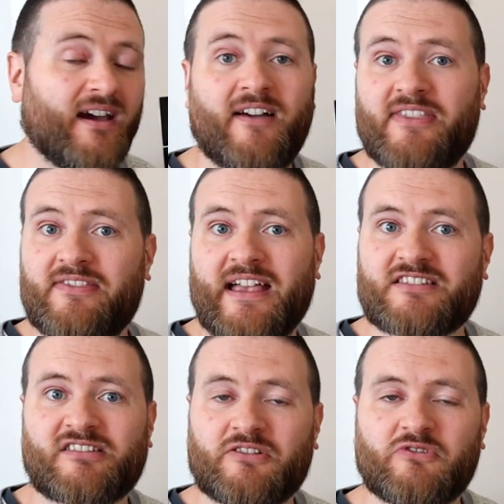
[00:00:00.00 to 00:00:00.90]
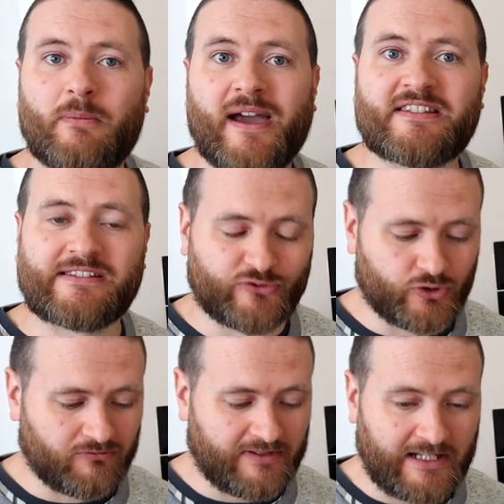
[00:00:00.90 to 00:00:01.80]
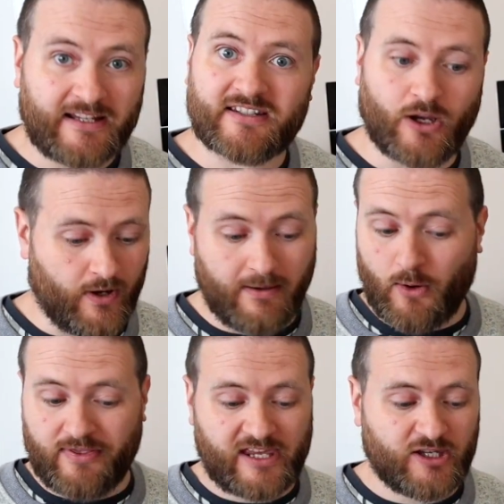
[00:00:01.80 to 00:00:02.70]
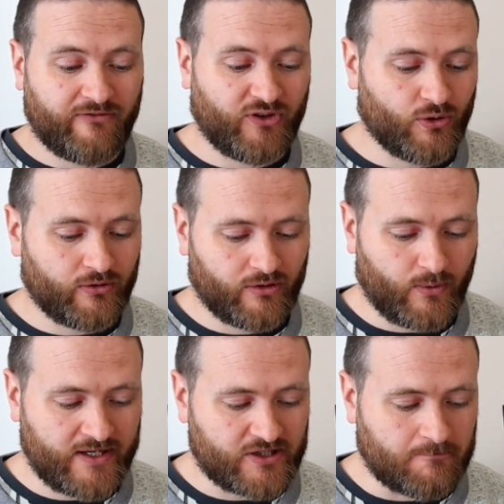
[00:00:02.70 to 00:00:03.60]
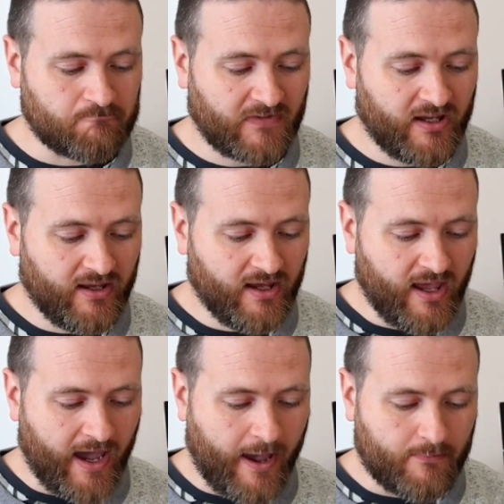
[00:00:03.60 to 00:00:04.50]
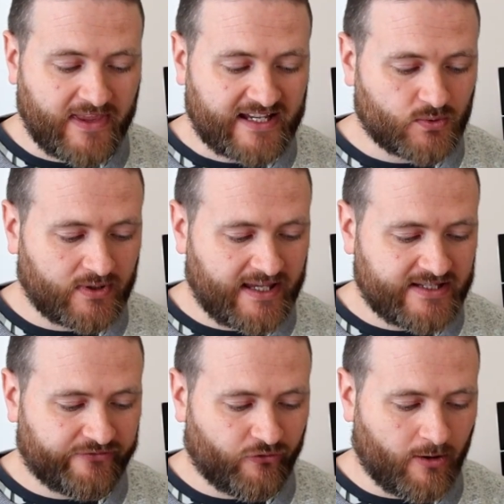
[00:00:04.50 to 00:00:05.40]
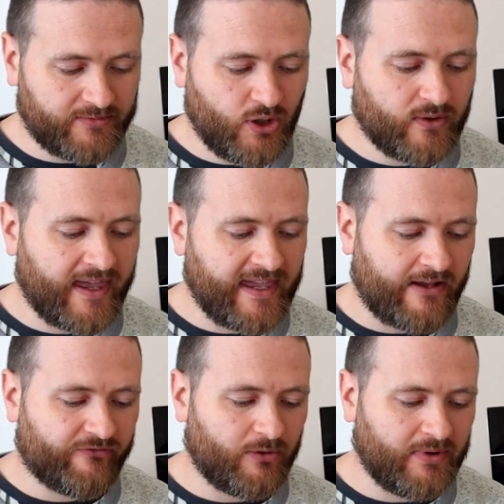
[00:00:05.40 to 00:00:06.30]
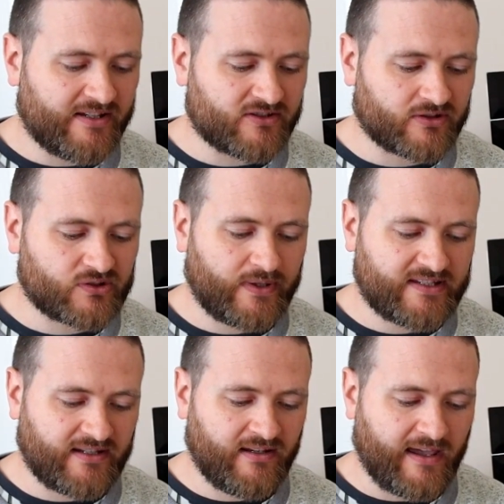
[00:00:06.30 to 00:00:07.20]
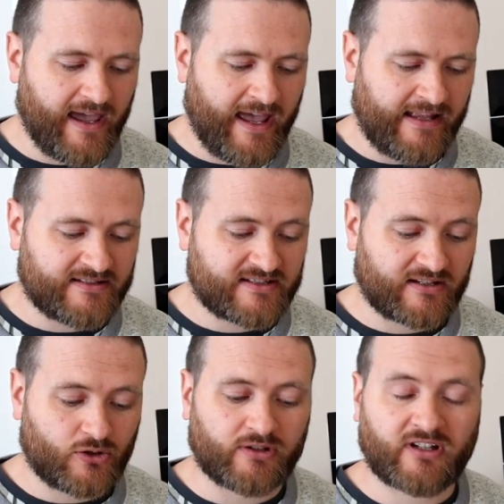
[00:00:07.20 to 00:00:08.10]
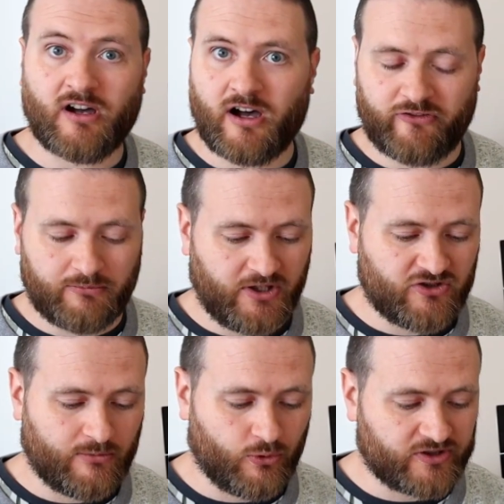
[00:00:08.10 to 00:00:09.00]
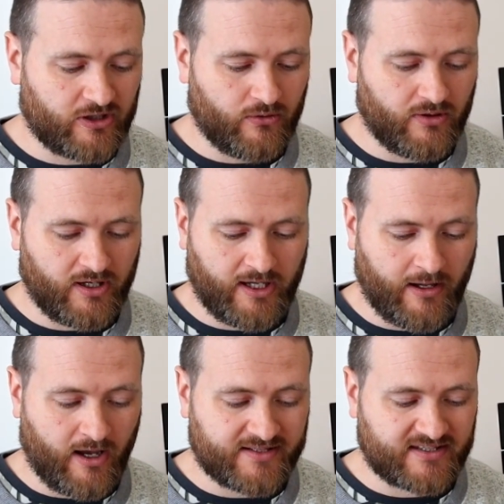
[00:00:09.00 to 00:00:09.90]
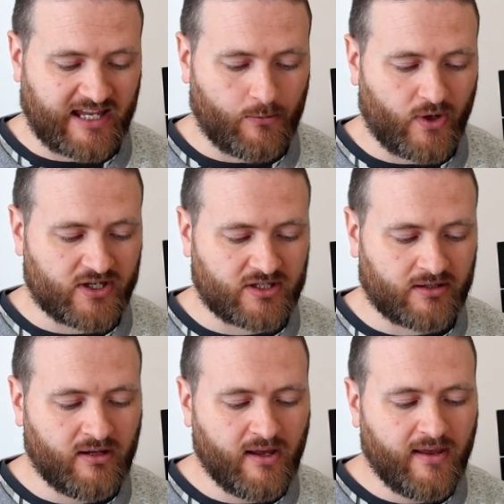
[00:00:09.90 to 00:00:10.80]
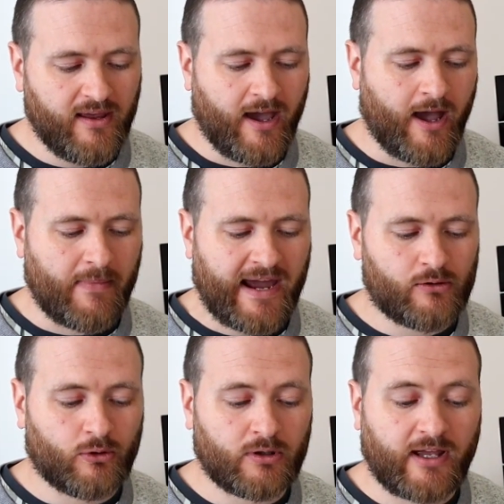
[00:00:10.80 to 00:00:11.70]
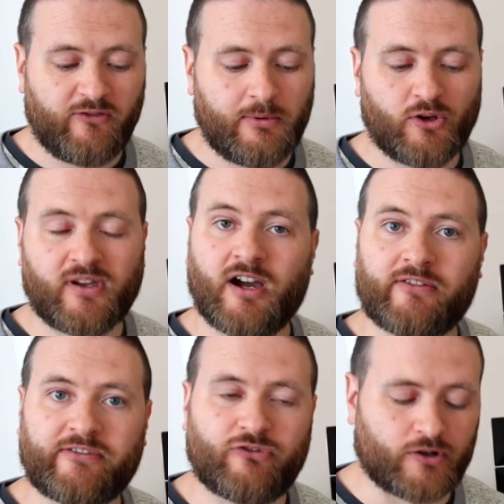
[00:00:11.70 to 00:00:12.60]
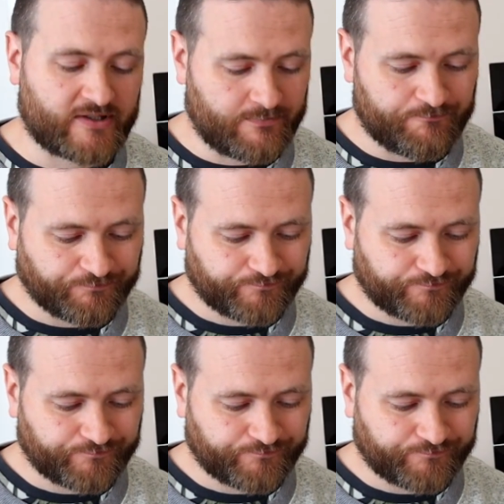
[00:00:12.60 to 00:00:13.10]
And that's kind of the basis for it, really. So anyway, thank you for your question. Next one is from UK Amphibians on Twitter, and Connor Carr from YouTube also asked the same question. How long have you been looking after frogs?